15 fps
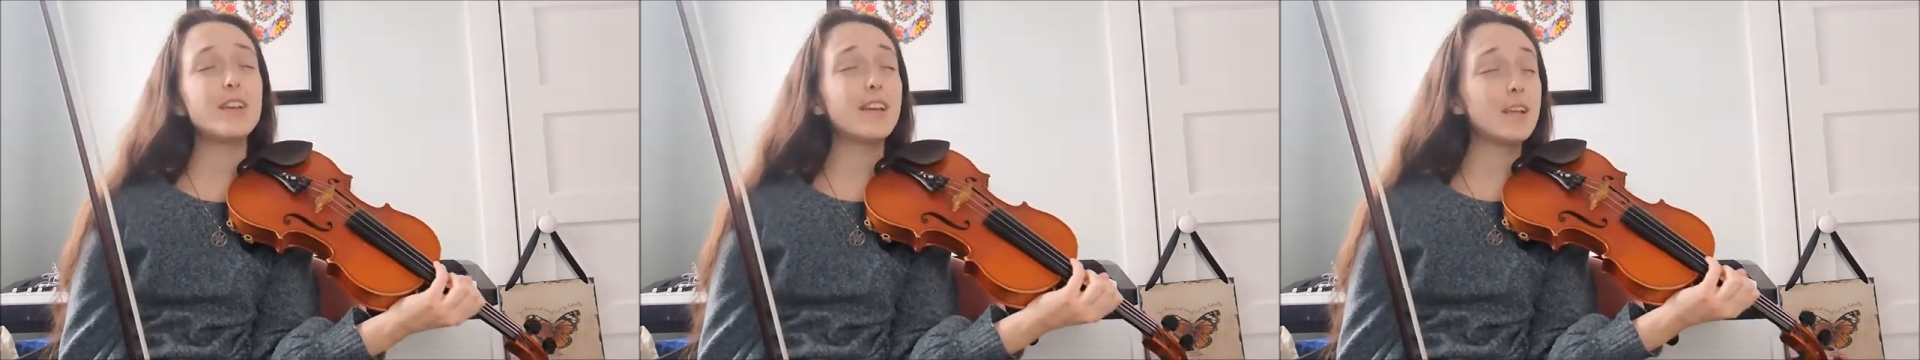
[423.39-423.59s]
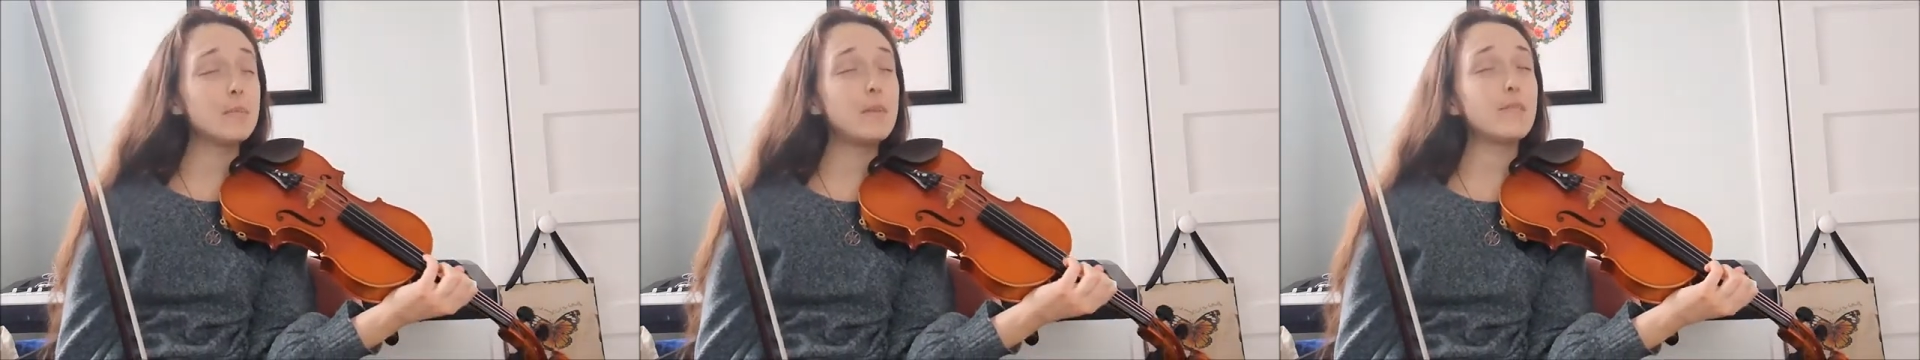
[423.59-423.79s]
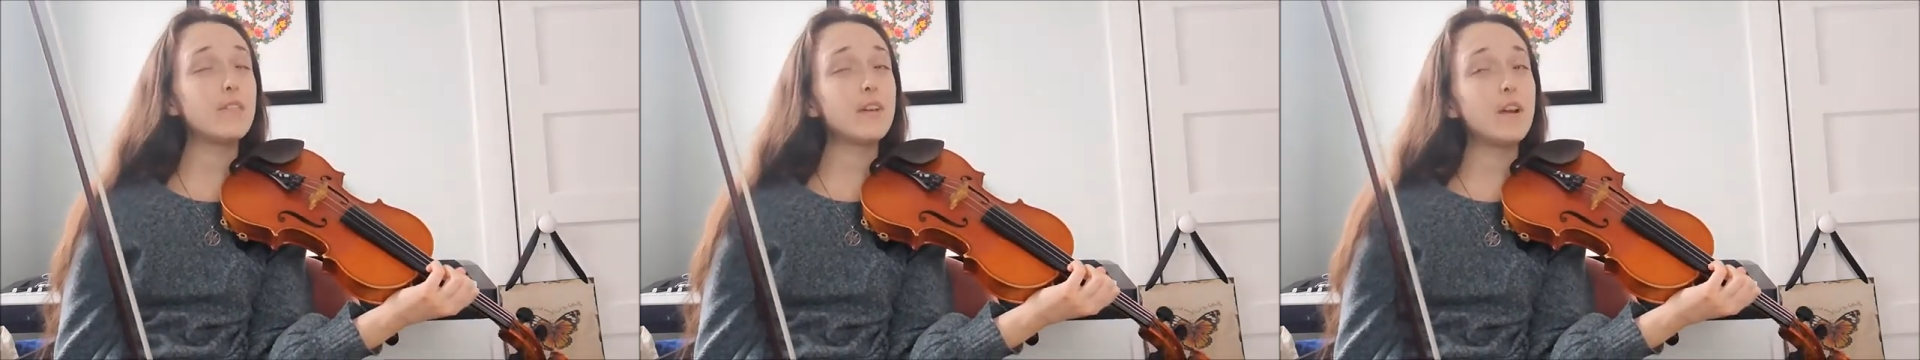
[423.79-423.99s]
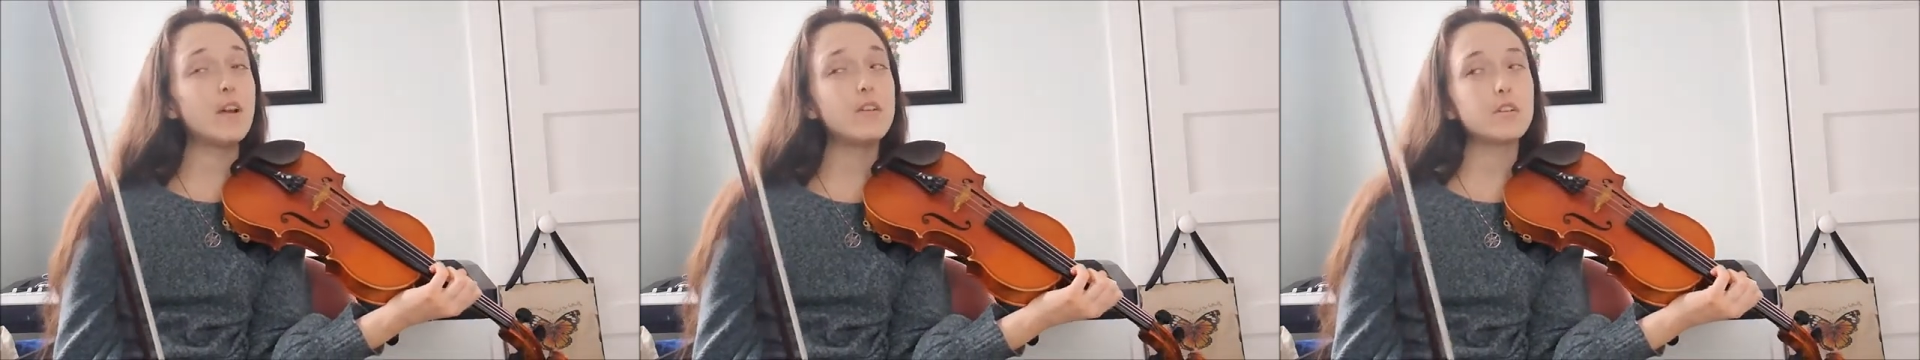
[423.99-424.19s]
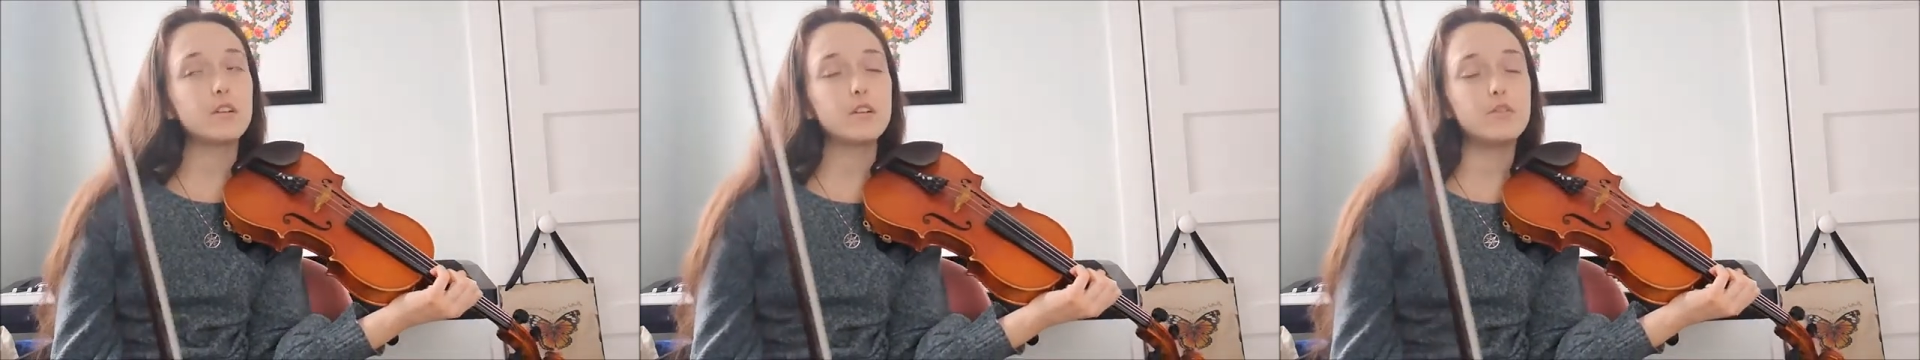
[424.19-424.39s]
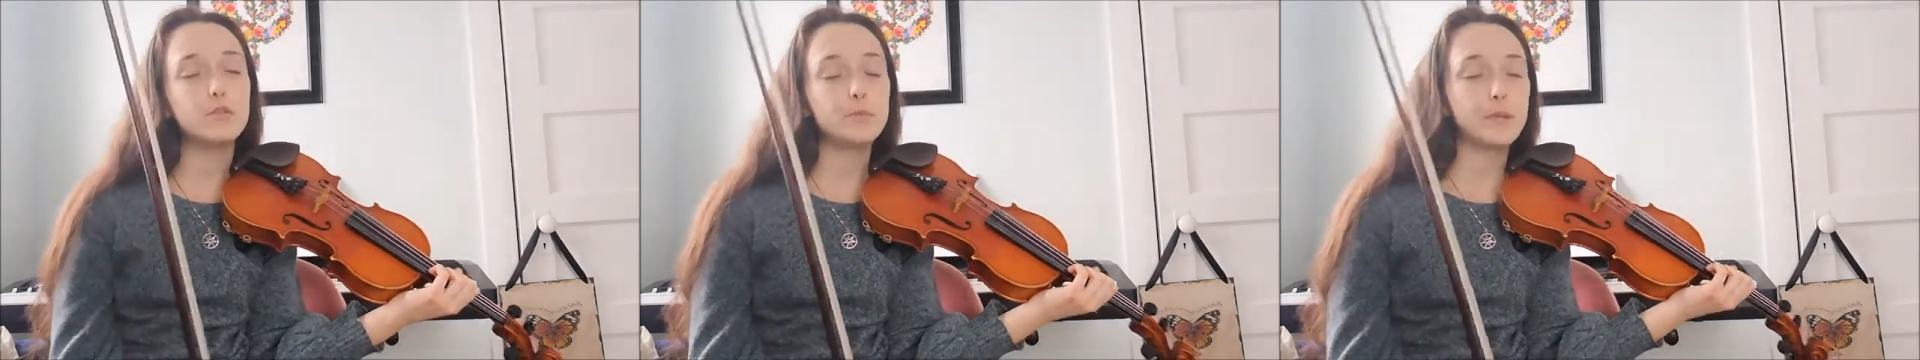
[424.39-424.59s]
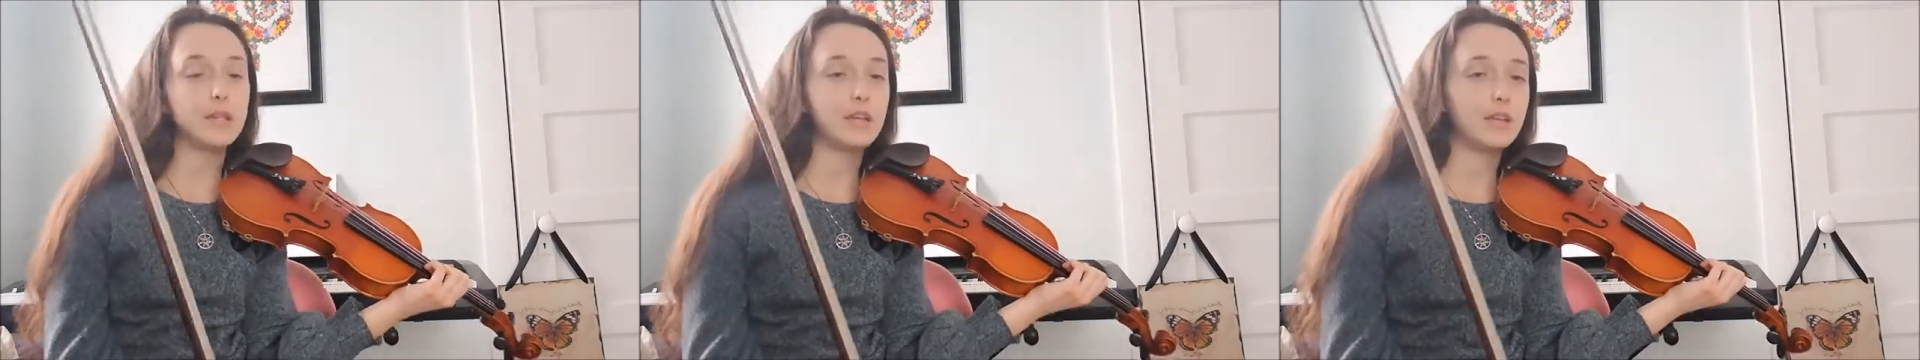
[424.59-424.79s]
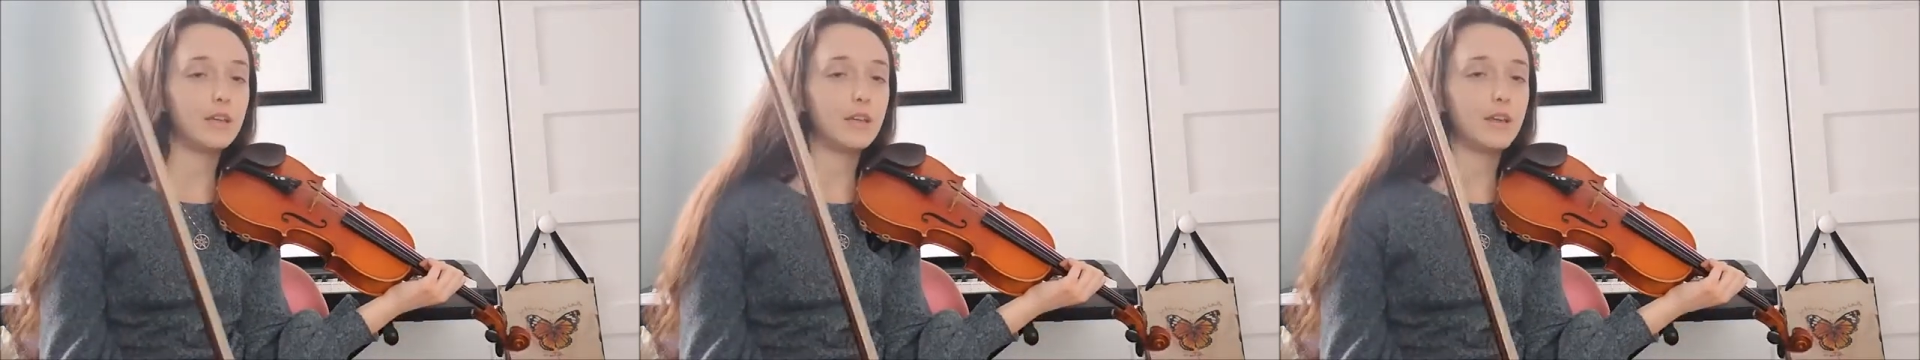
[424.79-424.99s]
can be very hard to curve your
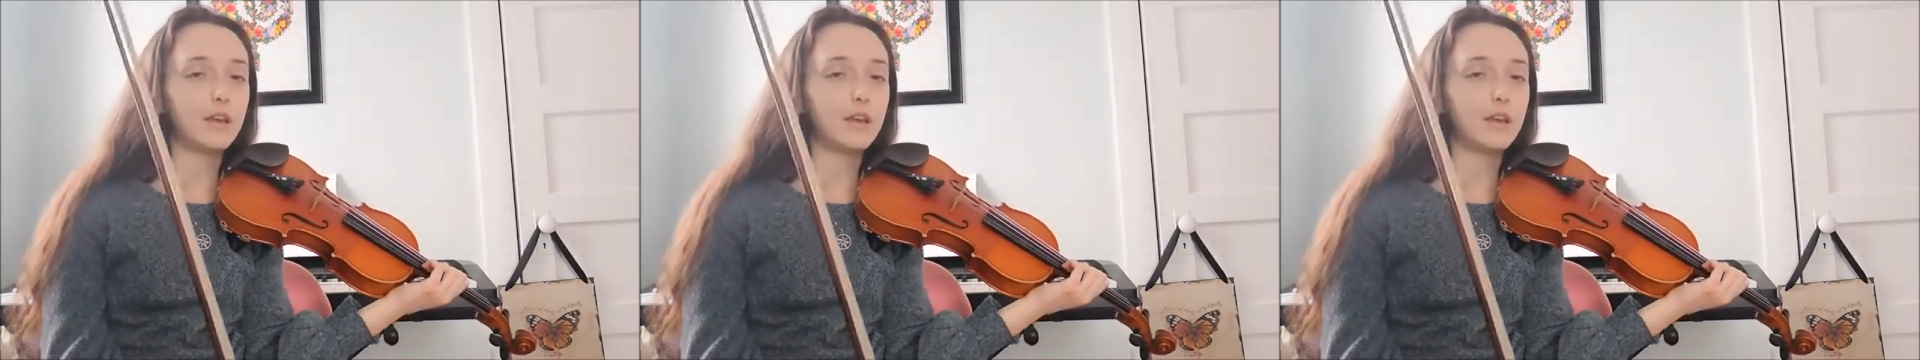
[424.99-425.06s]
pinky.